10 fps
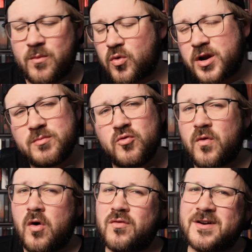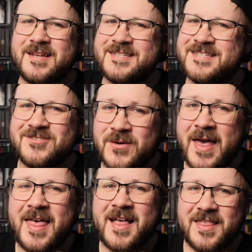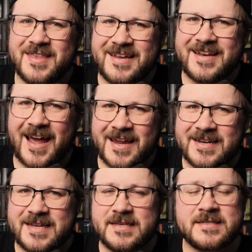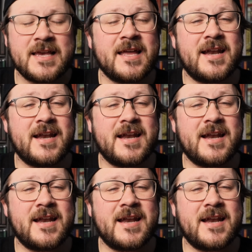and we're going to move over into the 90s.